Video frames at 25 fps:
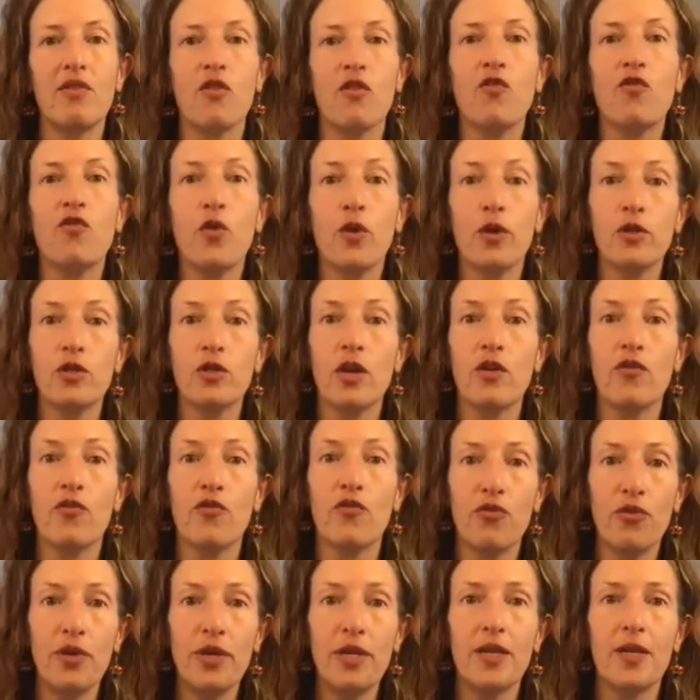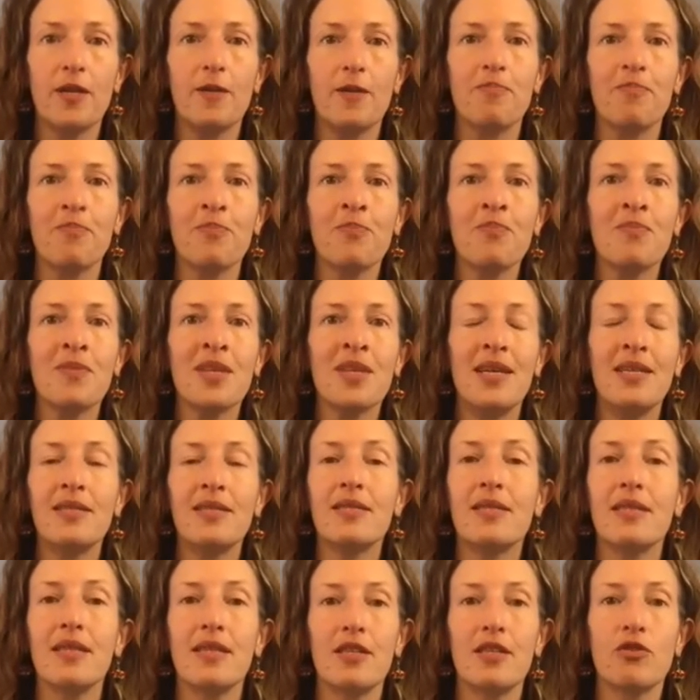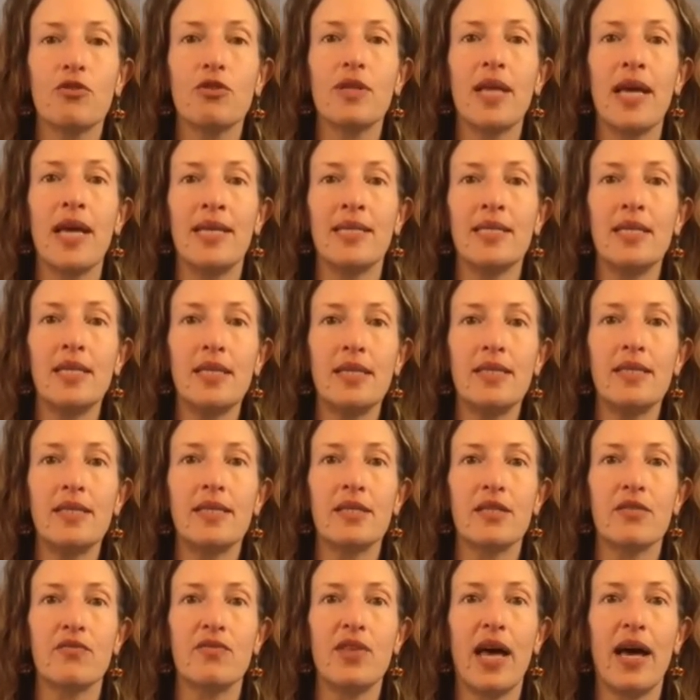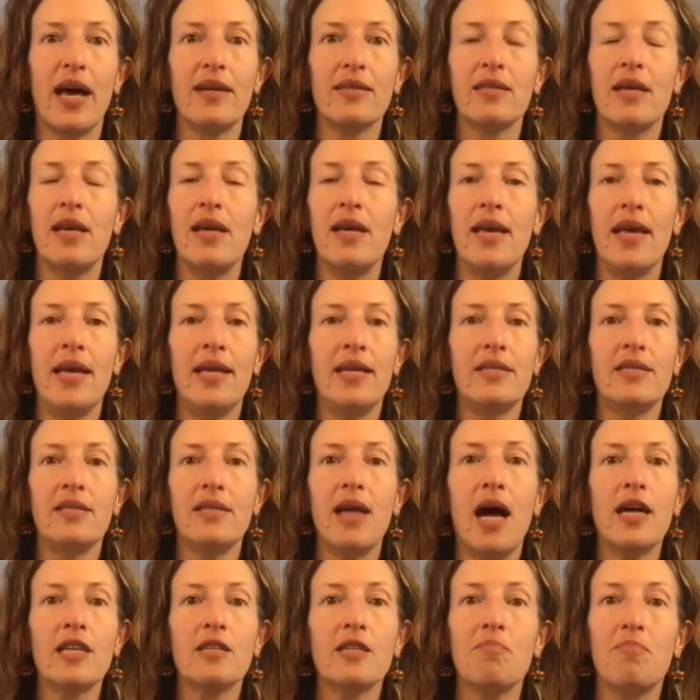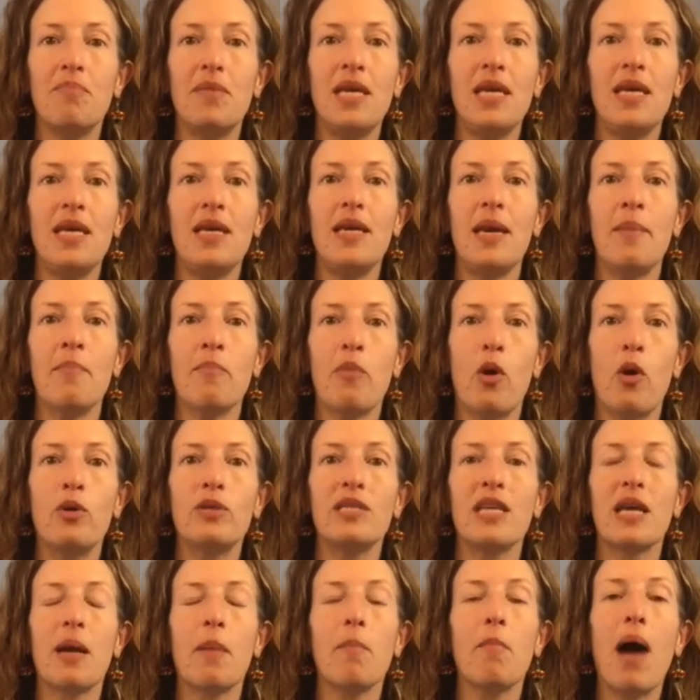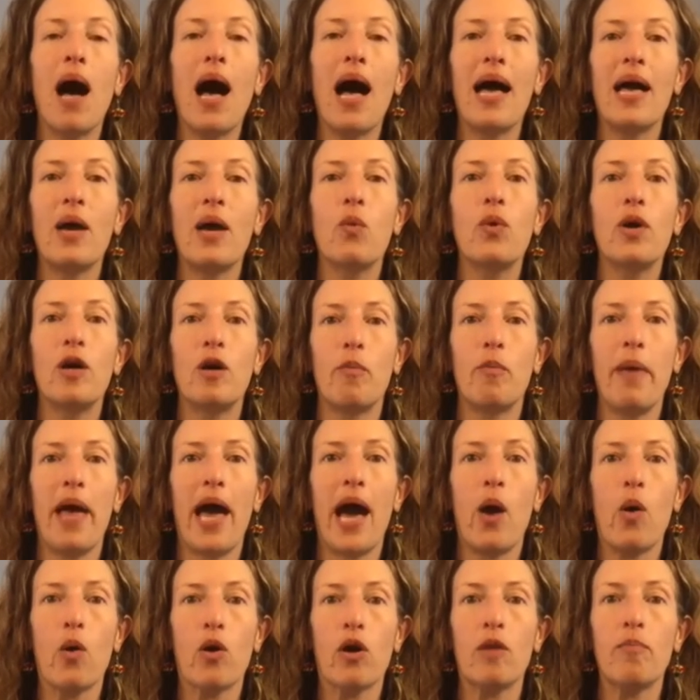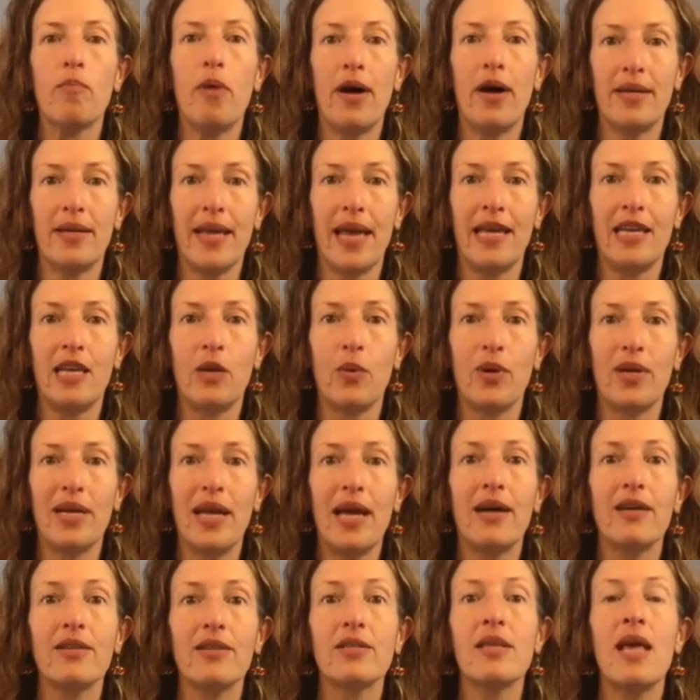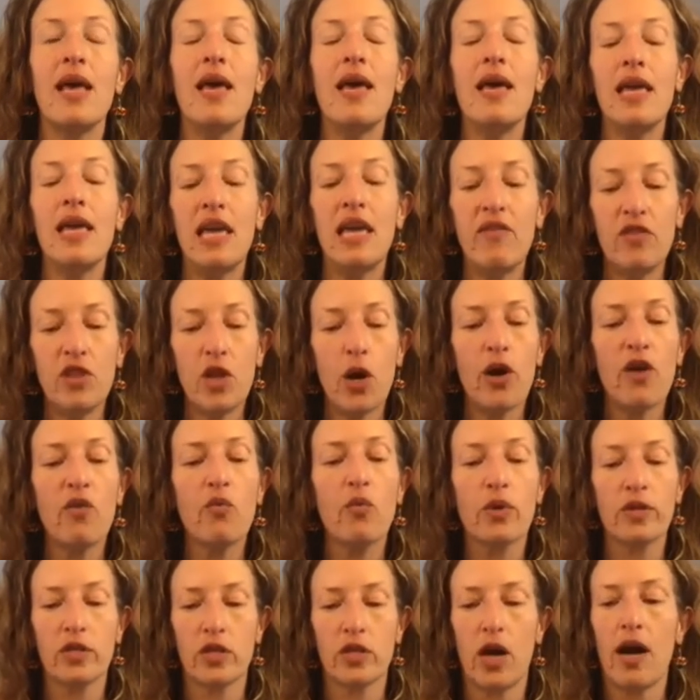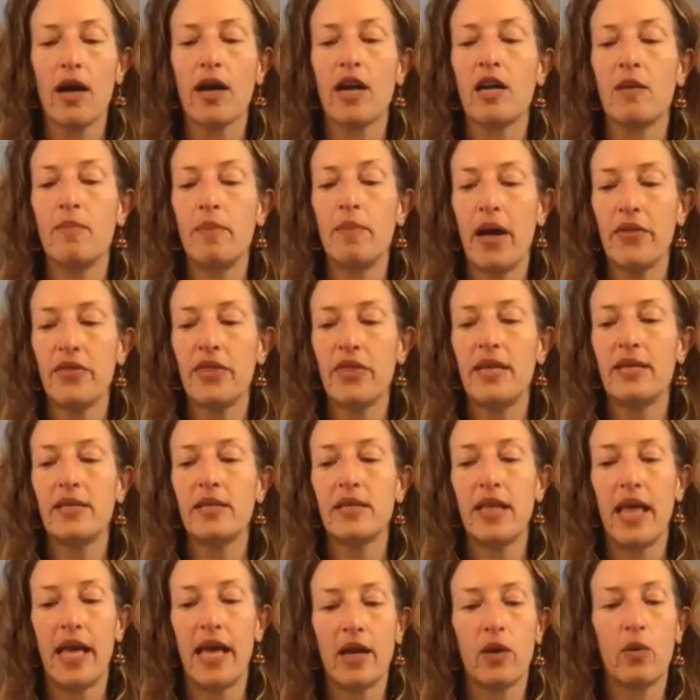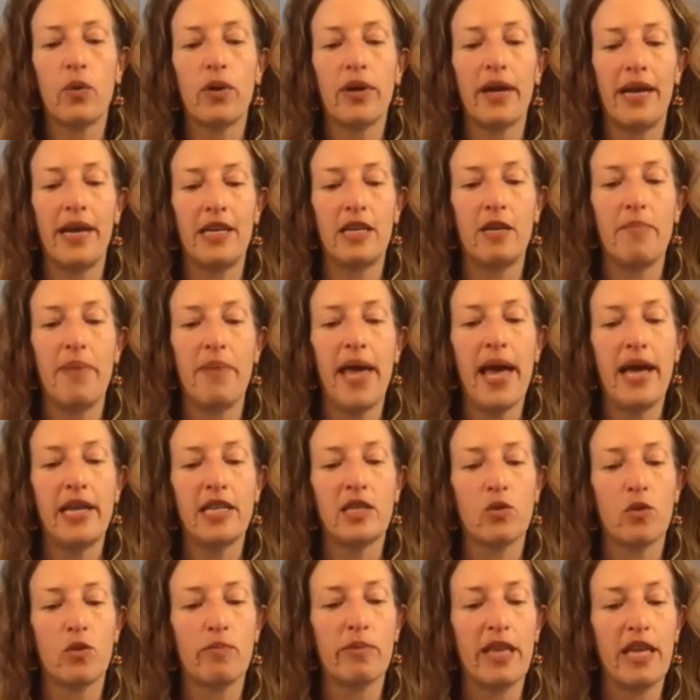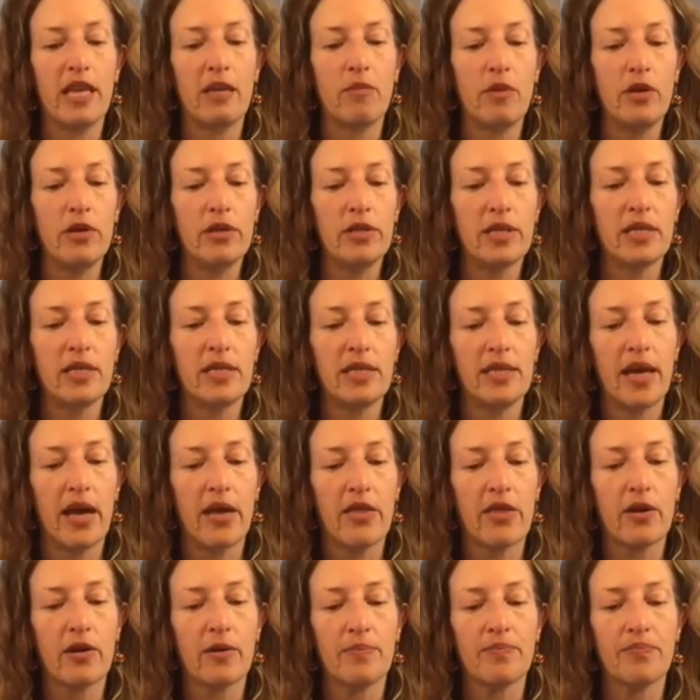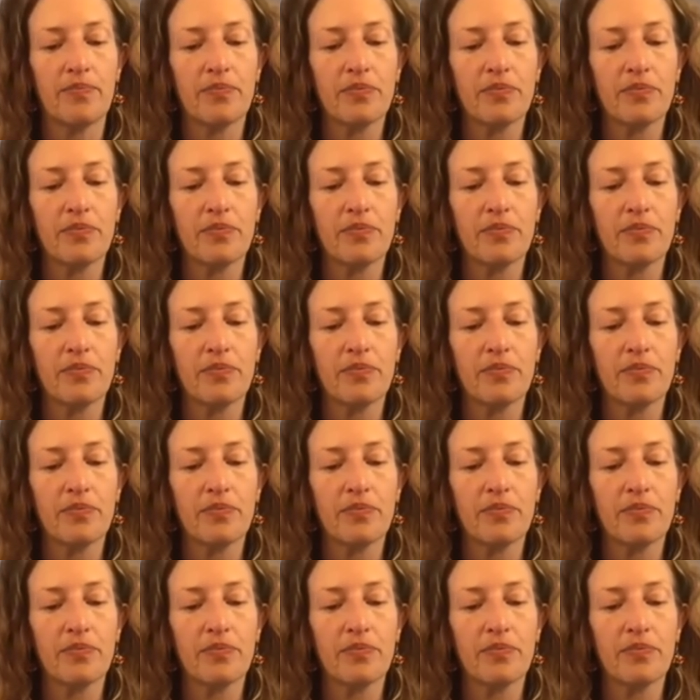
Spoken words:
force of freedom, it's the literal antithesis of that. It is not me imposing my willpower upon anyone else. Even though if we're talking about this like we're in a band and we're playing music together,